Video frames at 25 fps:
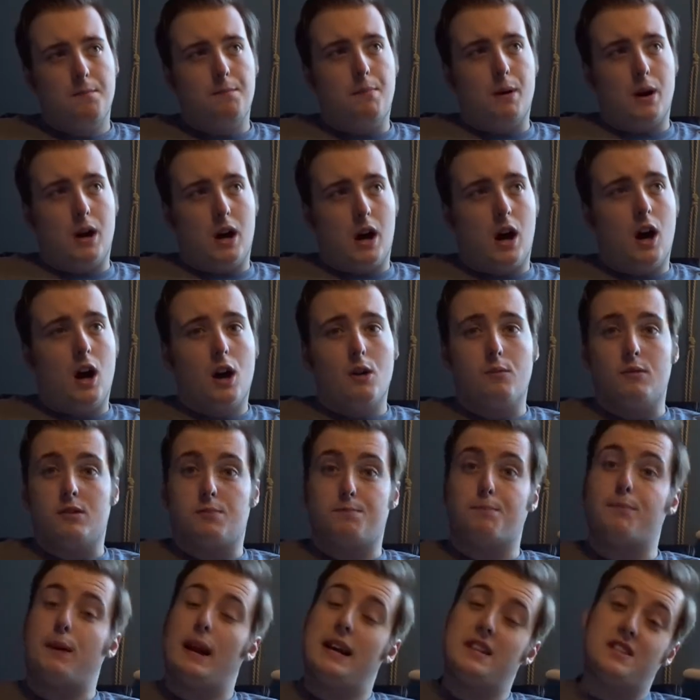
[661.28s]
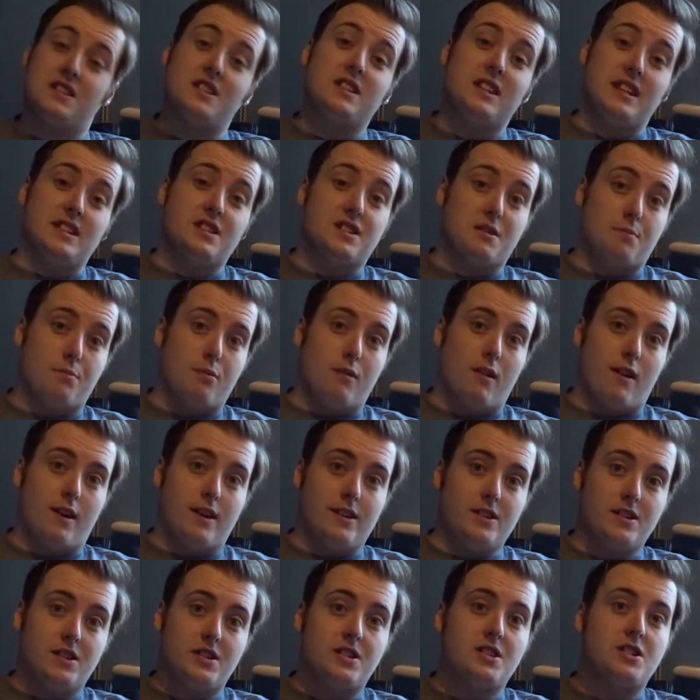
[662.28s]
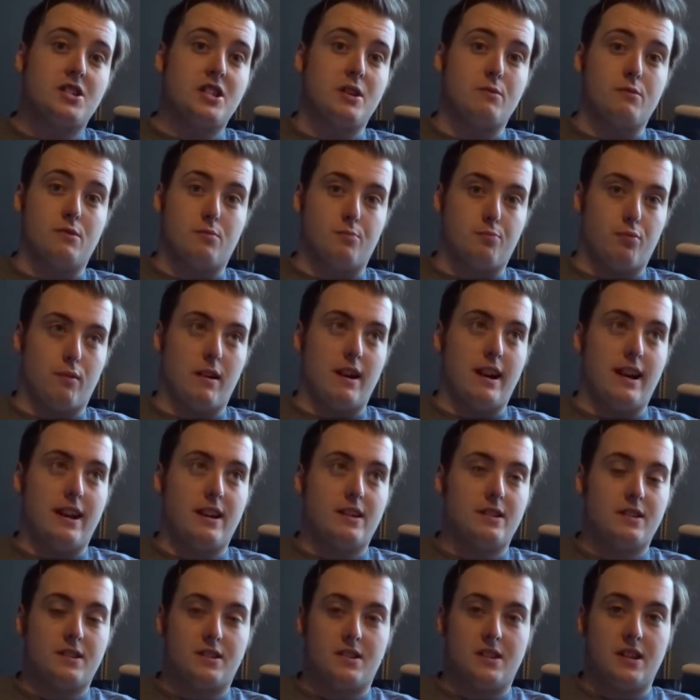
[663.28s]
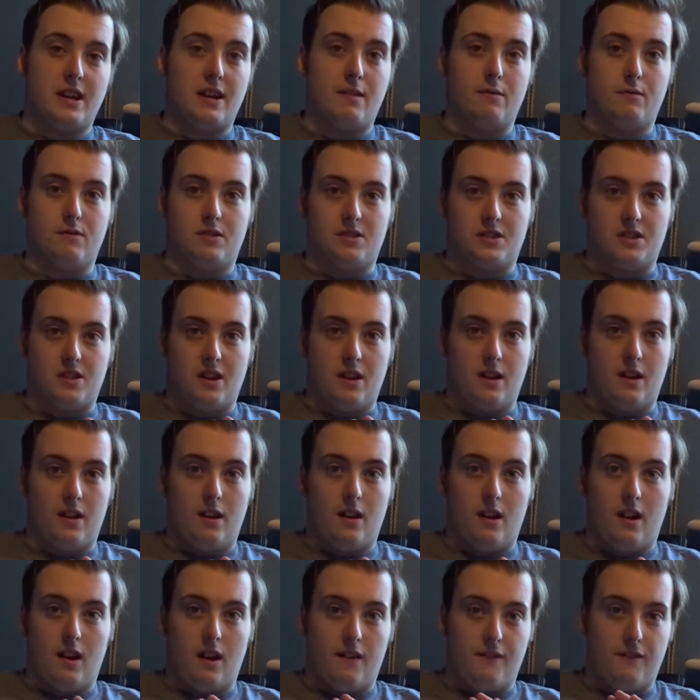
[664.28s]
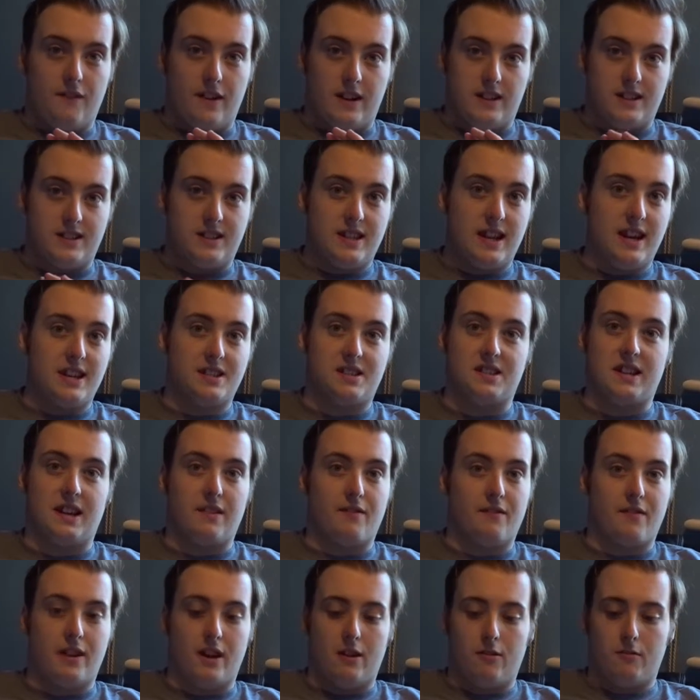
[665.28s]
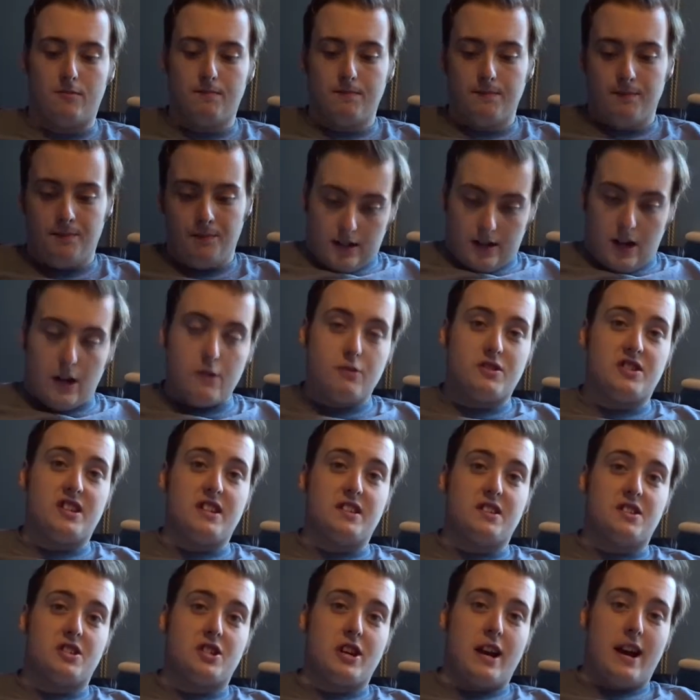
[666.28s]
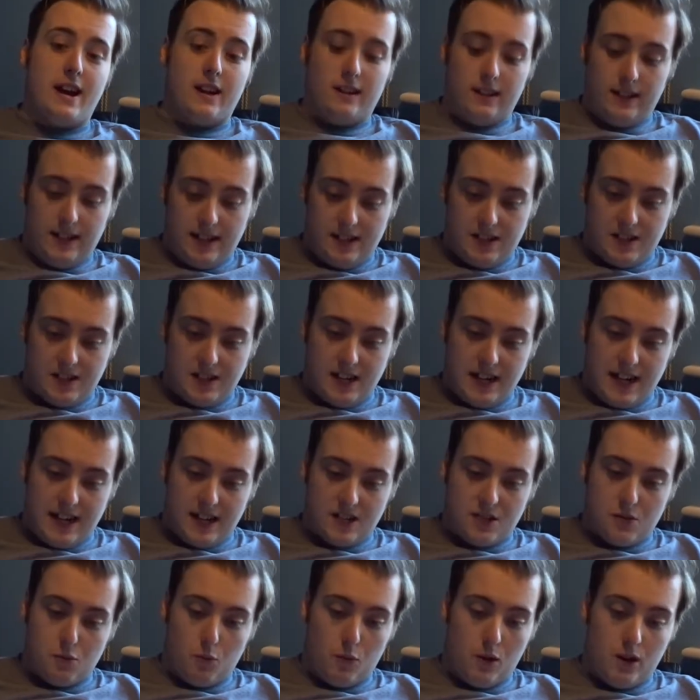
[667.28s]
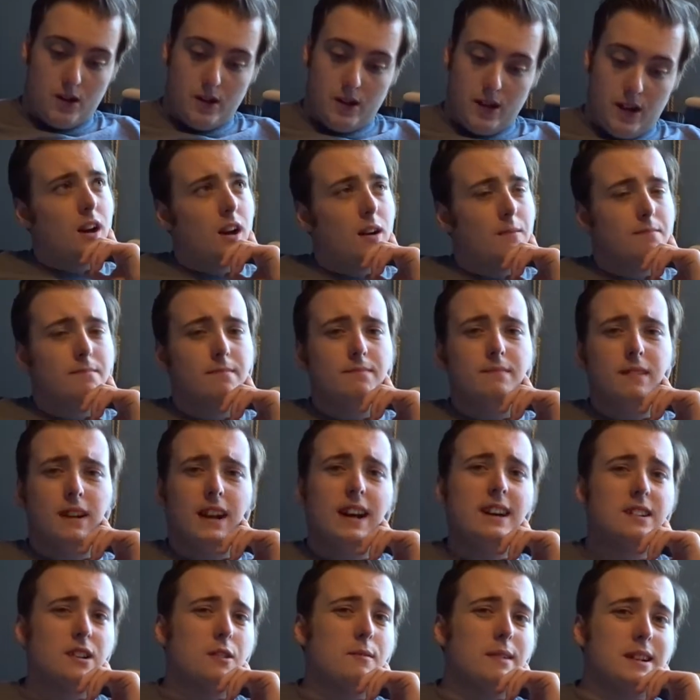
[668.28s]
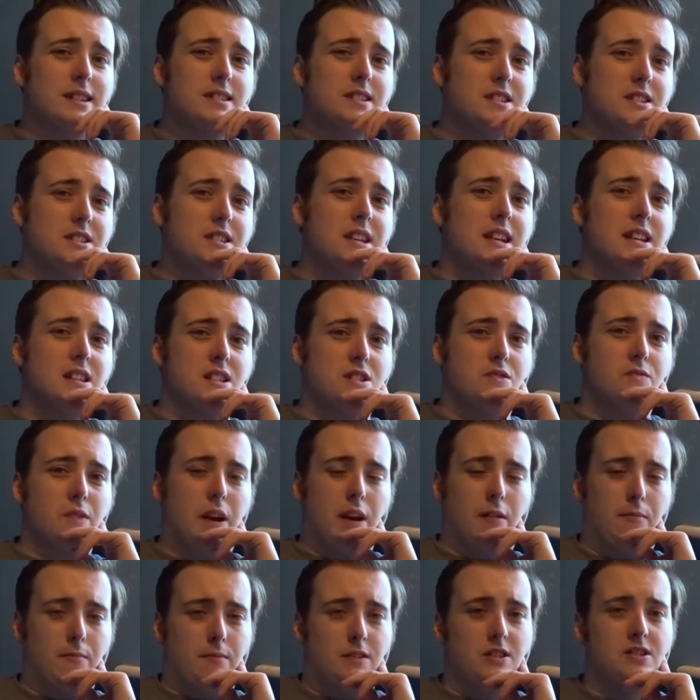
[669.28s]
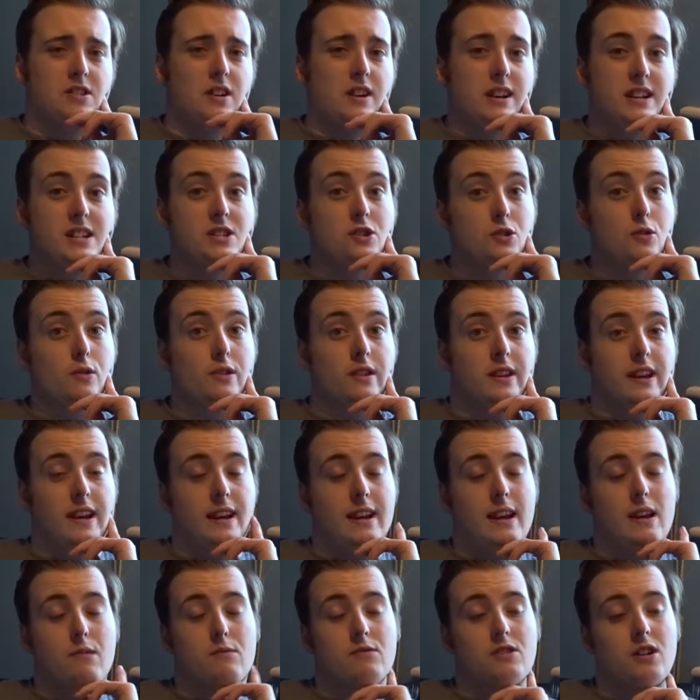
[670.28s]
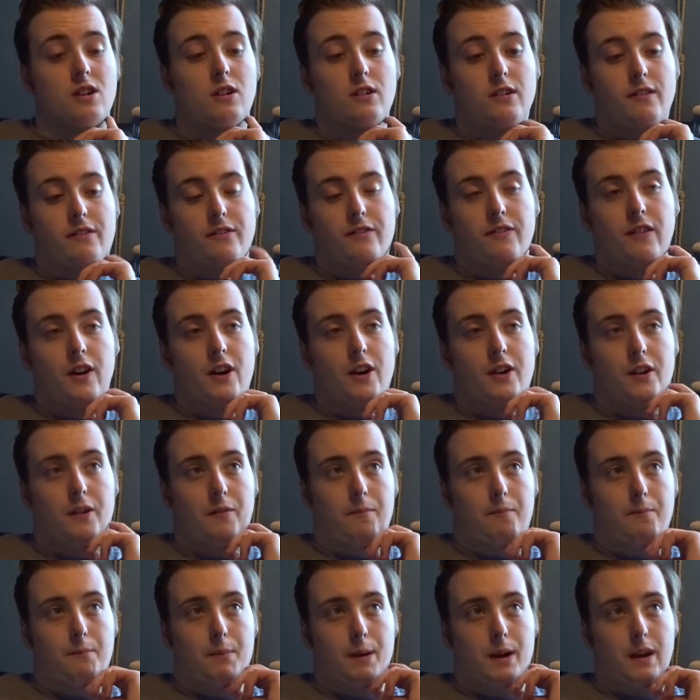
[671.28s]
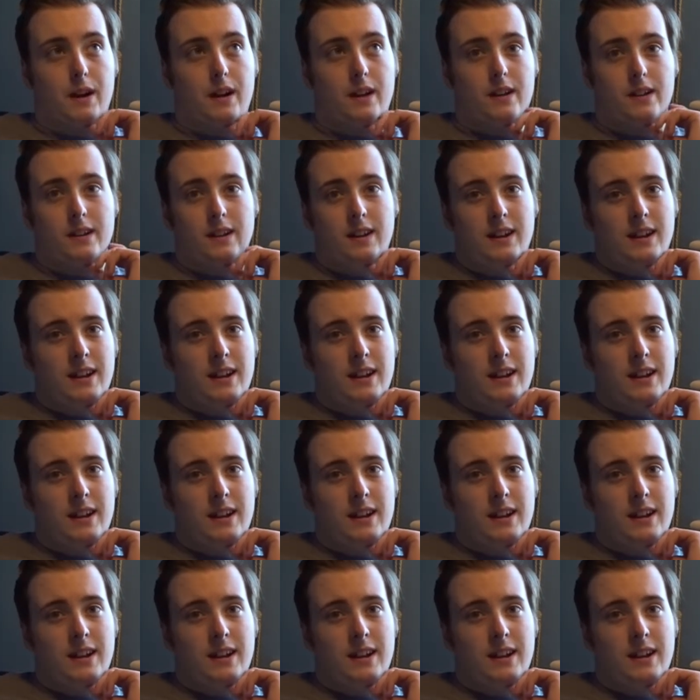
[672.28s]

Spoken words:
but I was pleasantly surprised. She was brilliant. It was a fantastic film. Ghost in the Shell is the next one. I'm glad I went to see this film because I enjoyed it. It was a lot of fun, but